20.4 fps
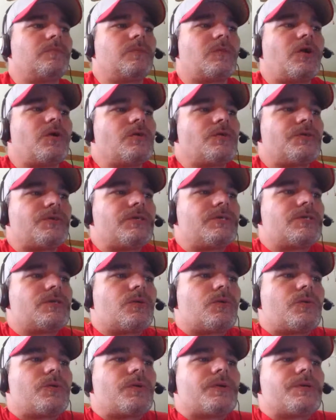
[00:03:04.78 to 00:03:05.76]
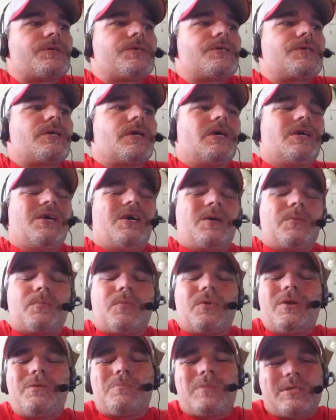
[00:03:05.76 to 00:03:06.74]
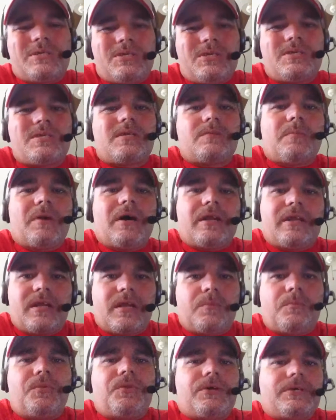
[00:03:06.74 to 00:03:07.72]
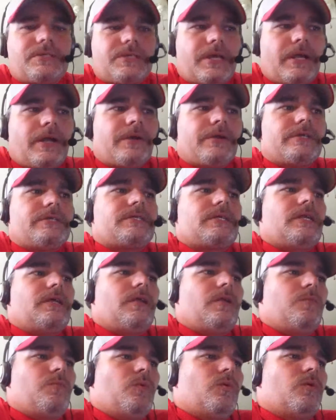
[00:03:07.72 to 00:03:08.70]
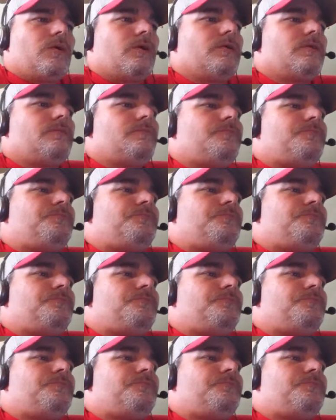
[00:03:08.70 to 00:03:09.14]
grocery stores, pretty much just about any place carries it anymore.